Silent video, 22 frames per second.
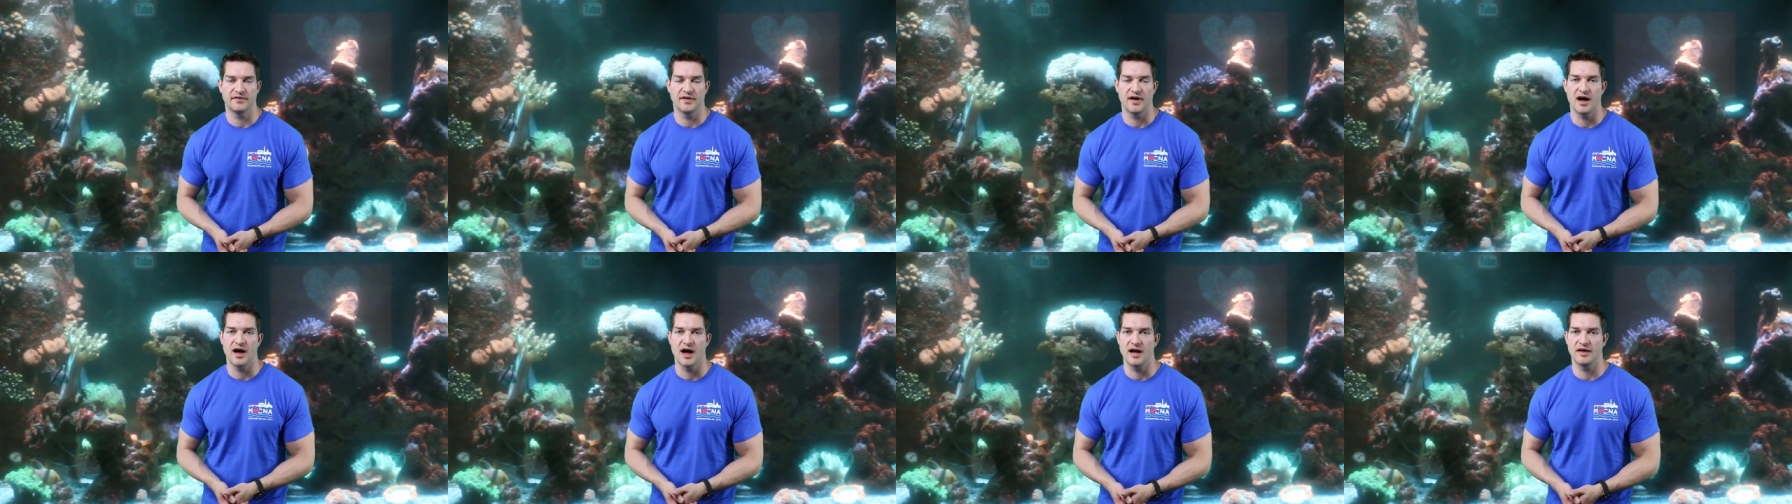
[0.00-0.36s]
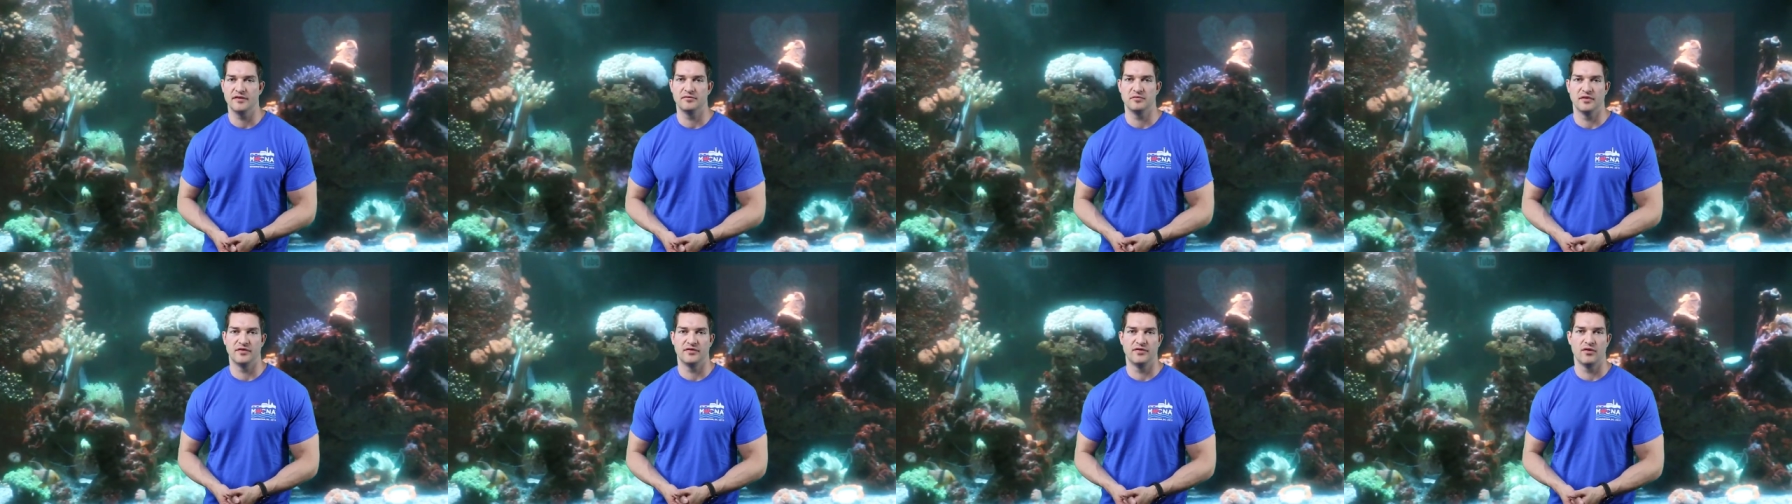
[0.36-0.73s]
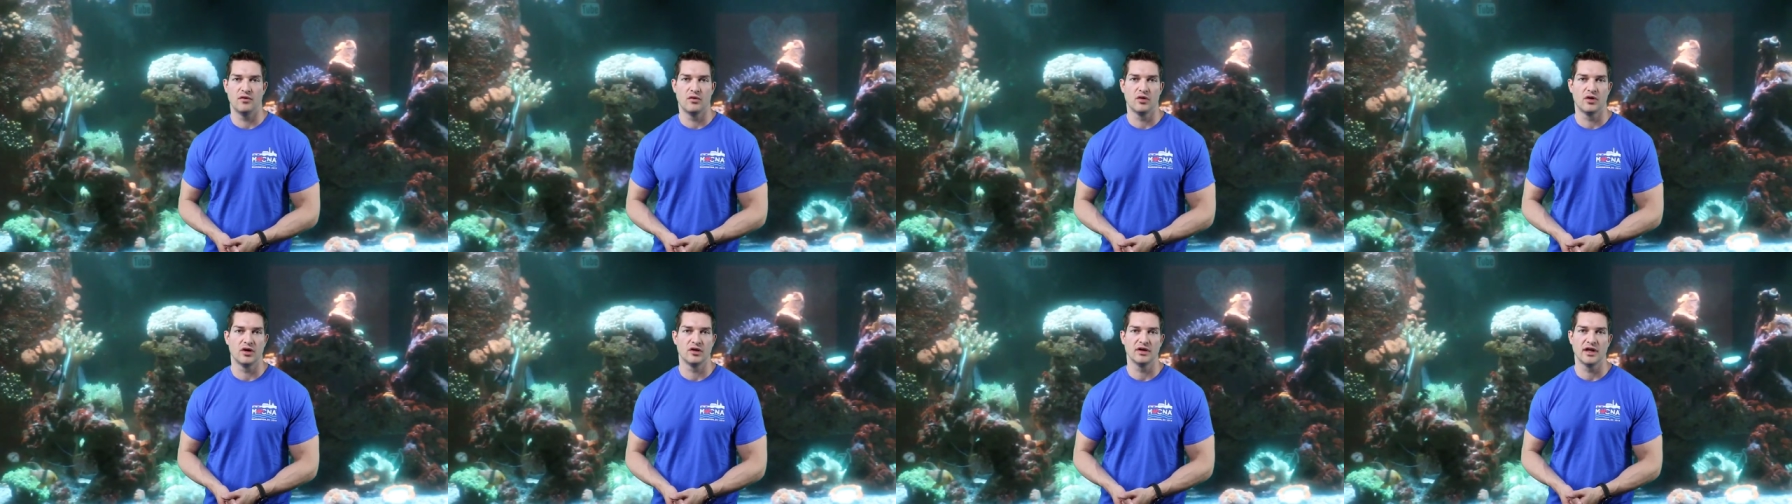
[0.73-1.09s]
five
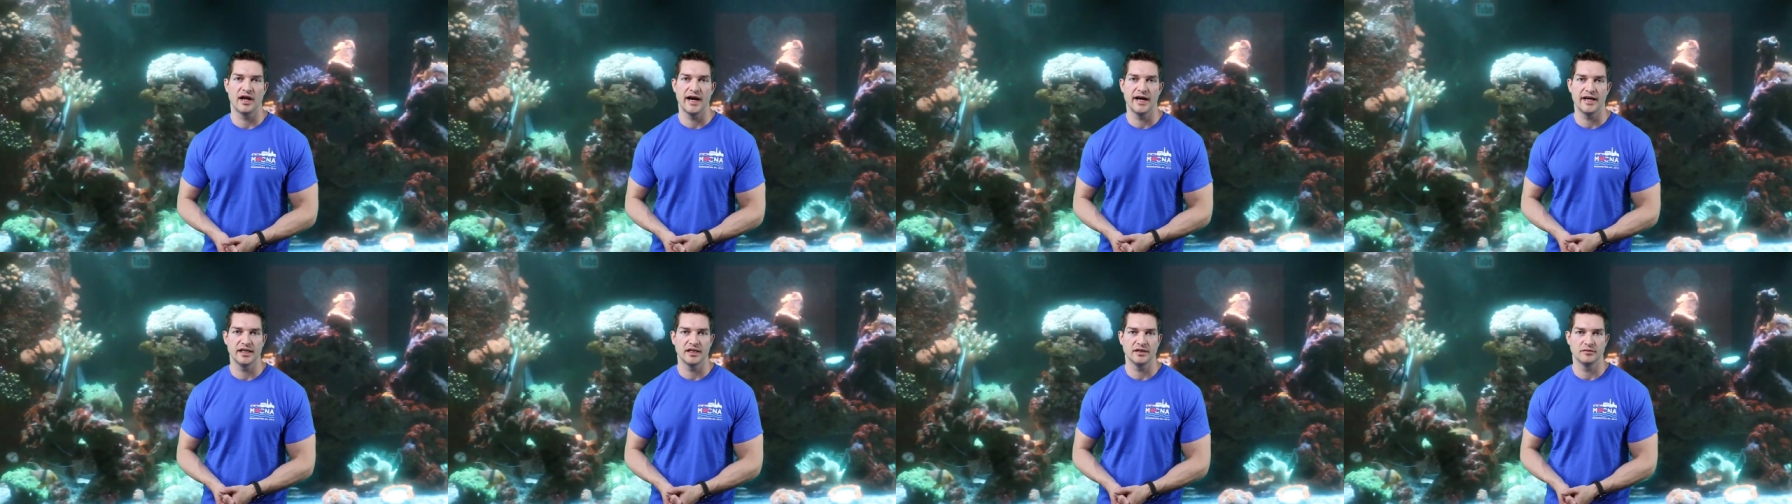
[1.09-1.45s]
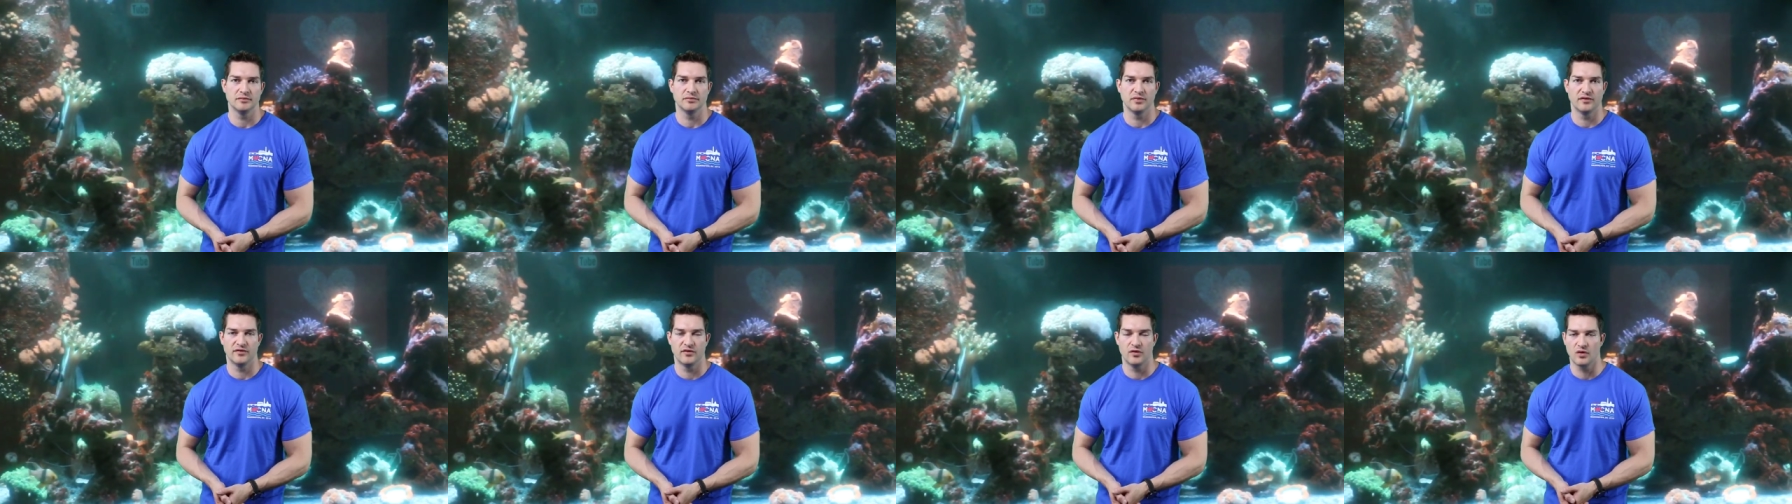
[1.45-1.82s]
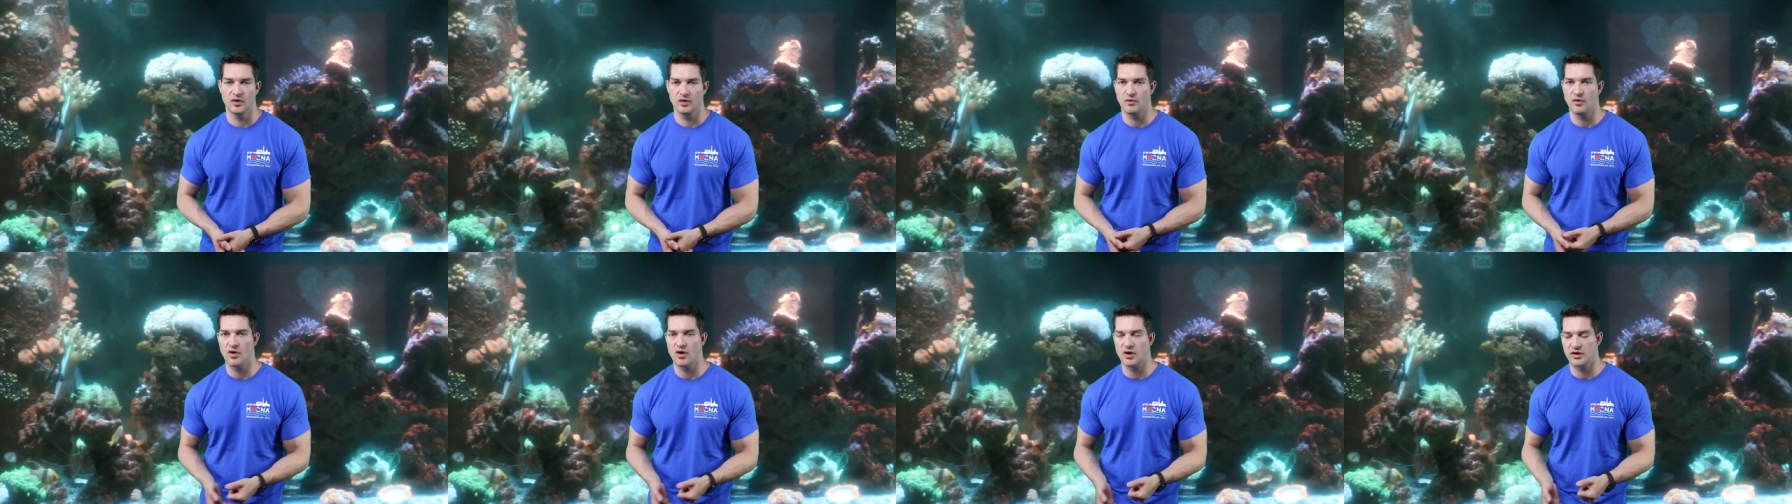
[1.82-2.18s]
before lighting,
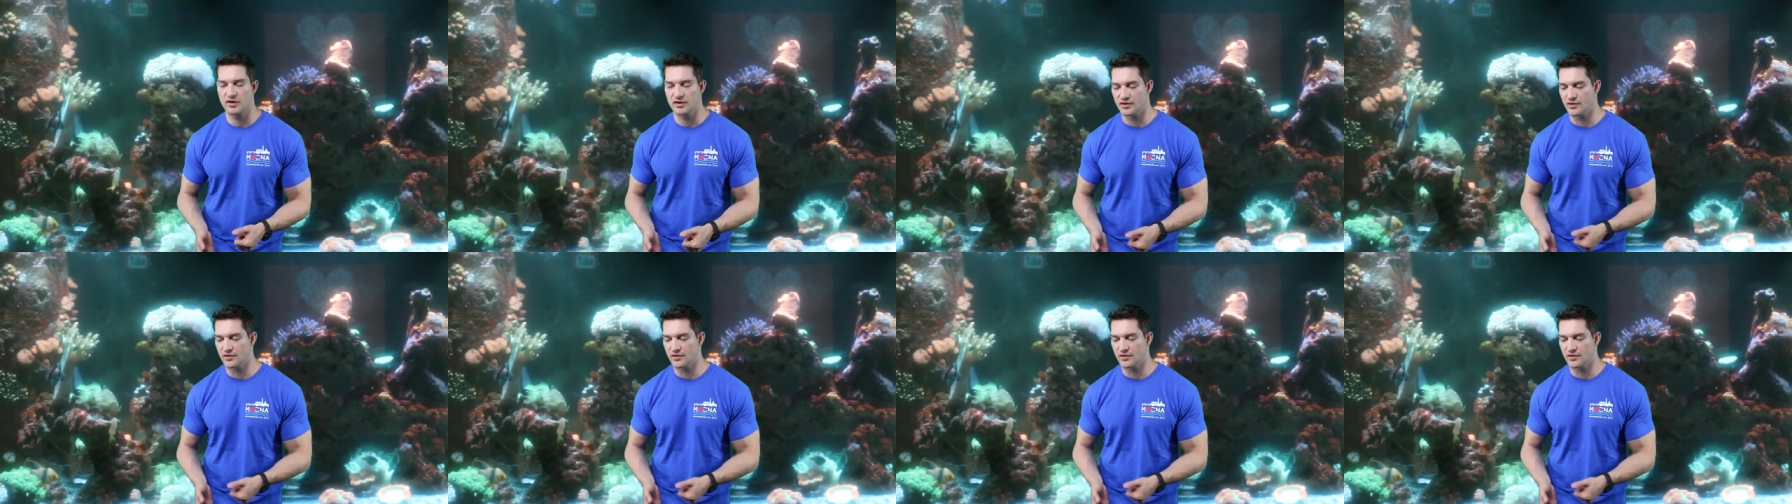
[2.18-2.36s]
before water